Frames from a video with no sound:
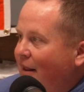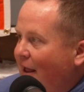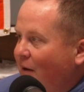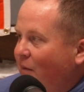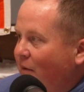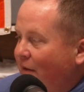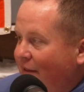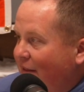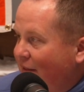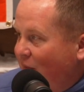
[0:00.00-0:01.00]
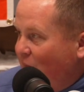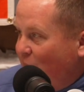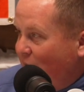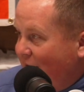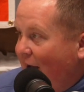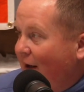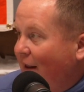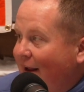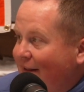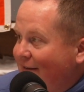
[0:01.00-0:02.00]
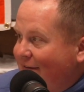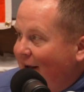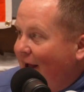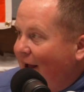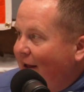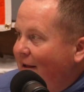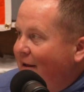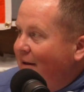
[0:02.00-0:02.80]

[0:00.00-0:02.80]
like, we got to land this guy.